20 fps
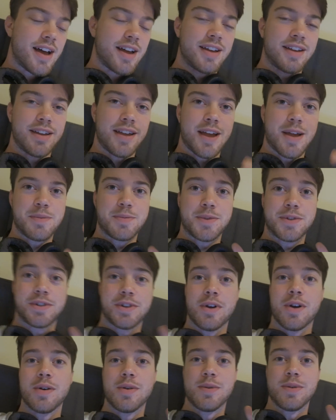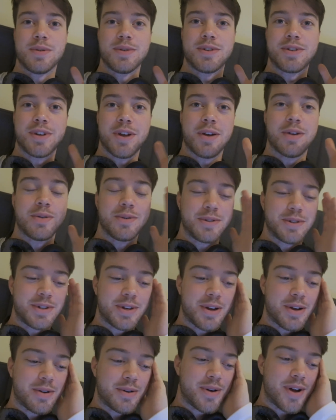I am so
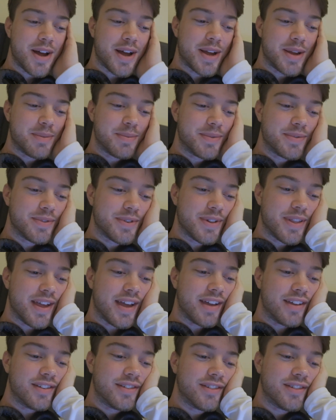hyped for that.